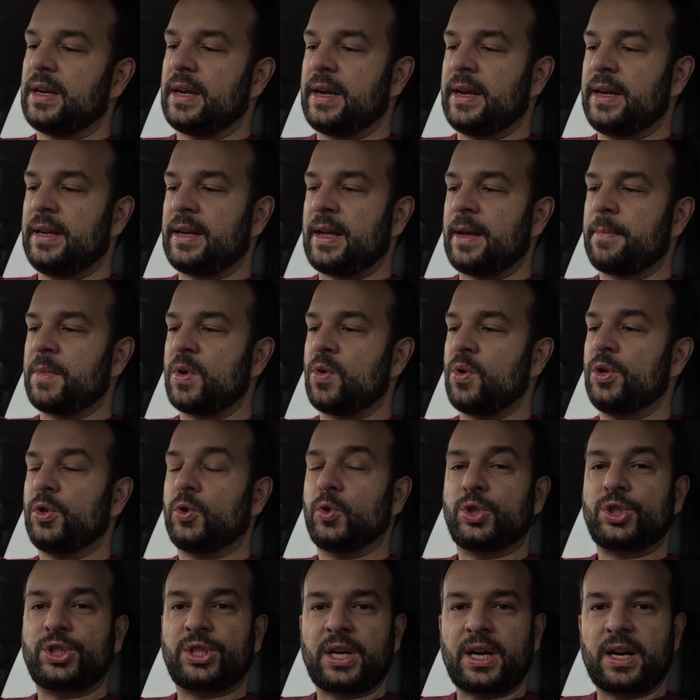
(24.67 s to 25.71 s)
and I'm going to
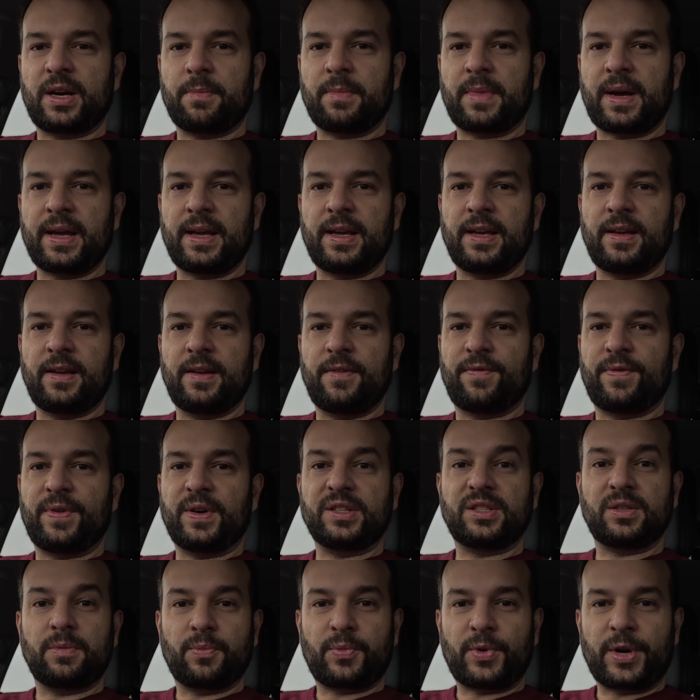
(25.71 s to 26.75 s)
share my
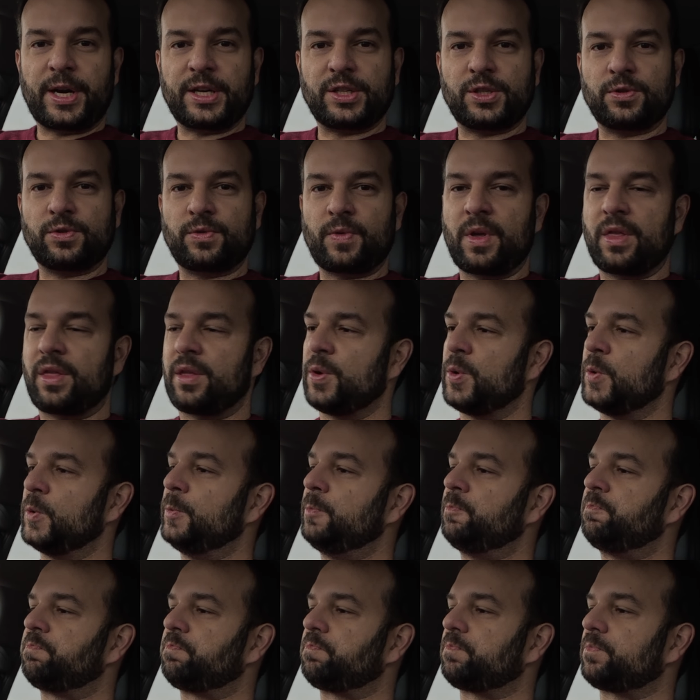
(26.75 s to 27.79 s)
first impressions with
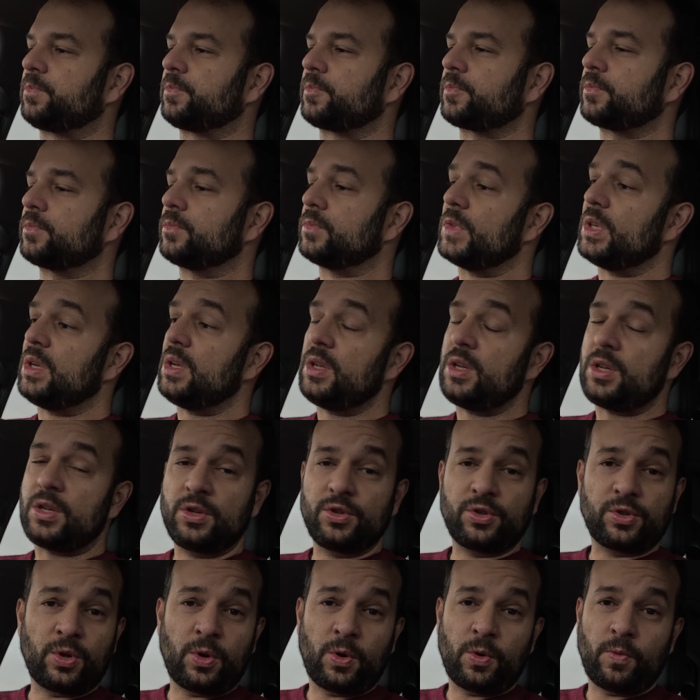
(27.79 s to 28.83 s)
you.
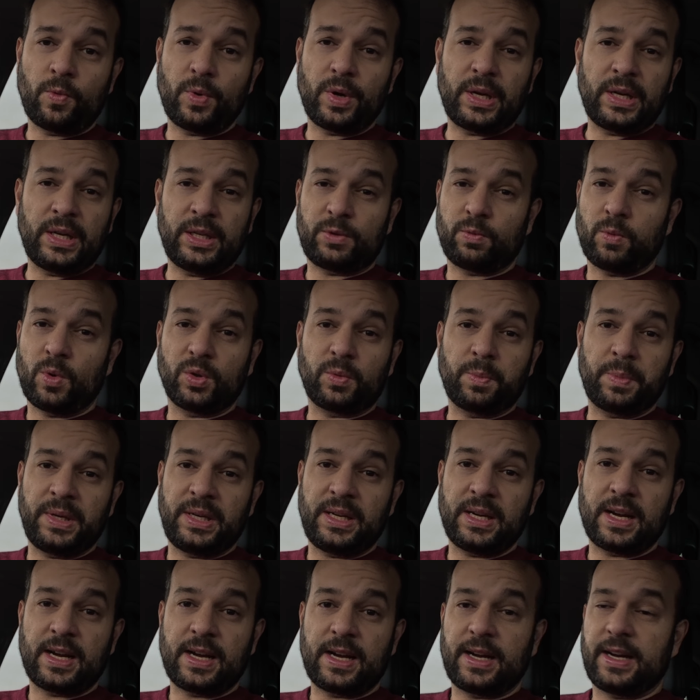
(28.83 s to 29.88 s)
So it won't
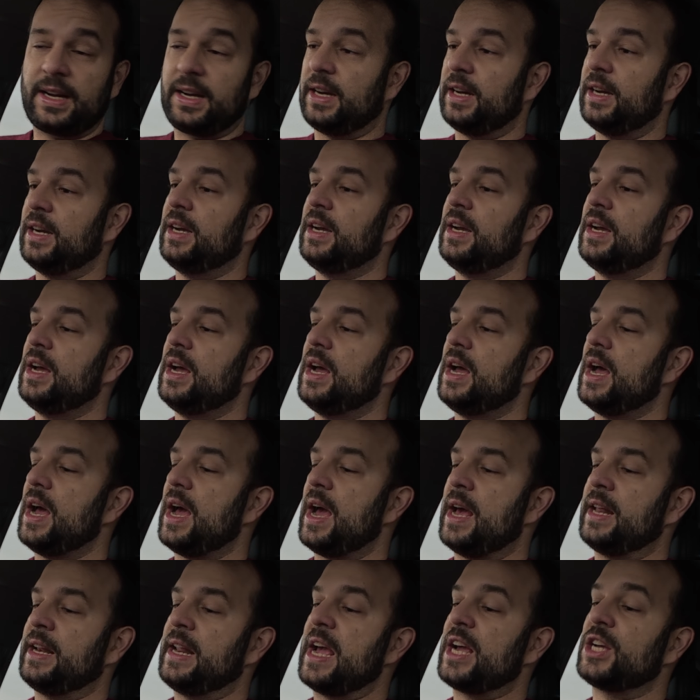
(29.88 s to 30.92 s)
be
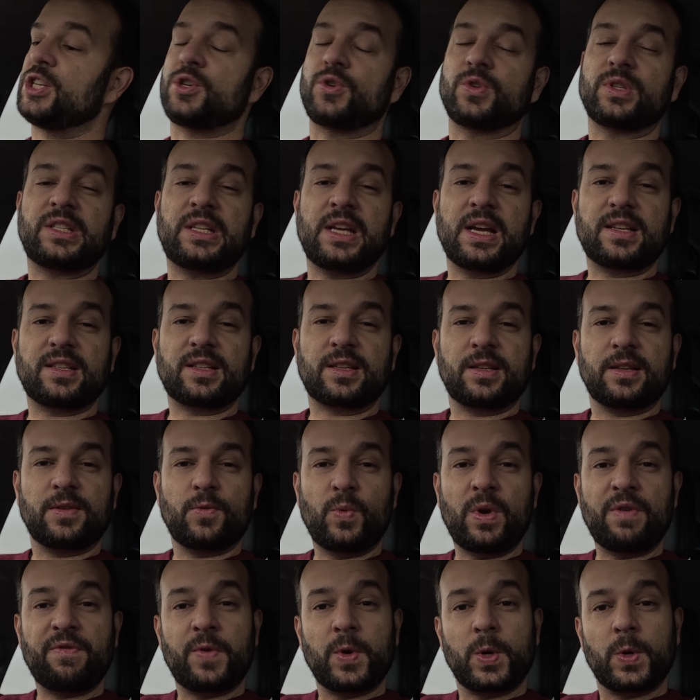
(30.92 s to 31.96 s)
an Action 6
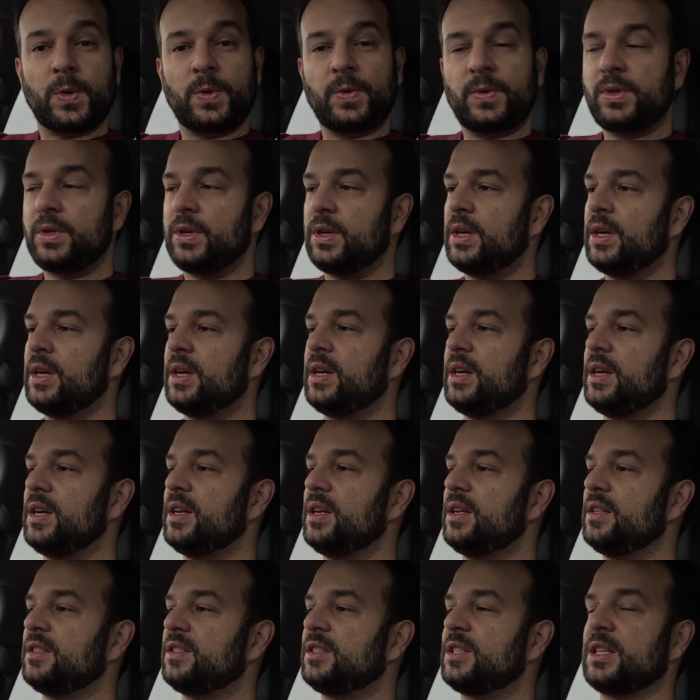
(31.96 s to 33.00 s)
review.
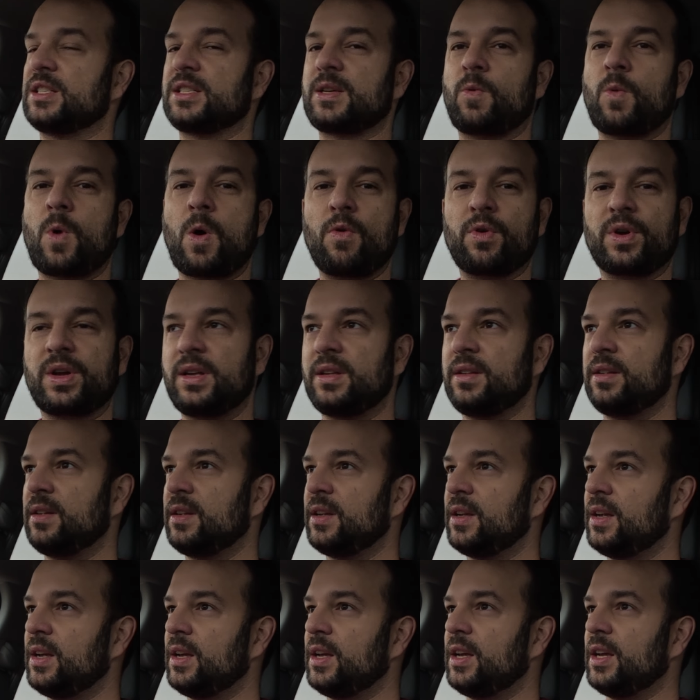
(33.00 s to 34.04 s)
It's just a walking
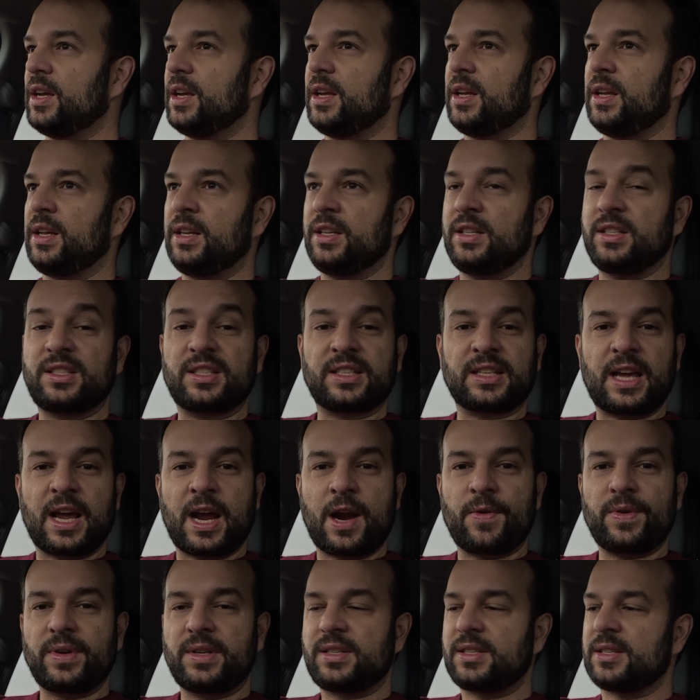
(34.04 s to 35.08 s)
in
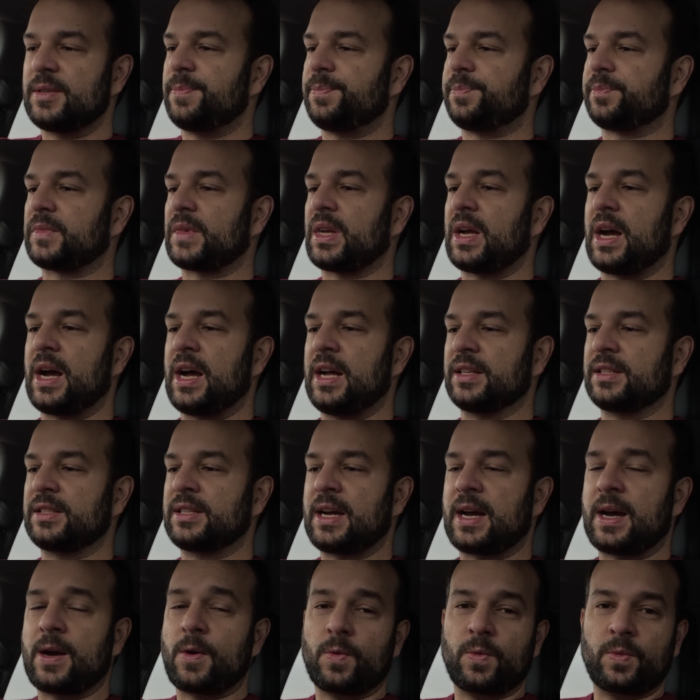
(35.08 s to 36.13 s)
Skerries, a
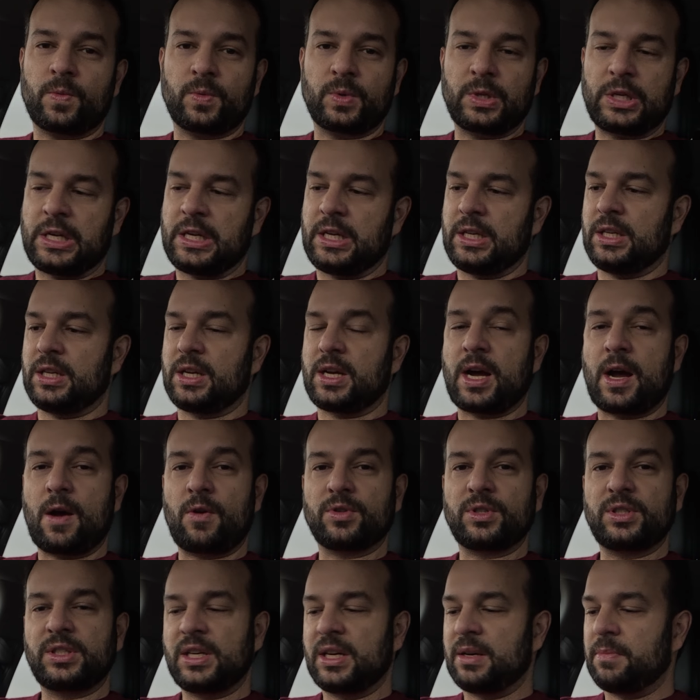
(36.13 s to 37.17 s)
town in
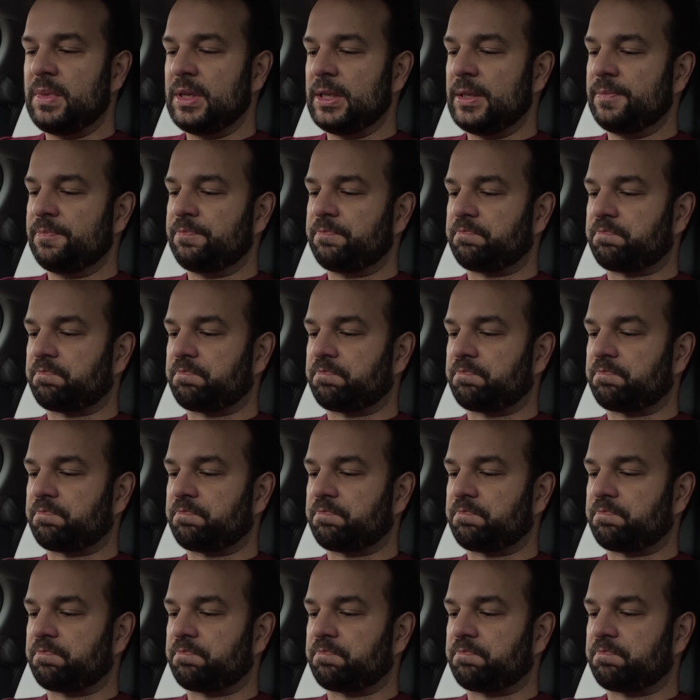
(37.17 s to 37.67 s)
County Dublin,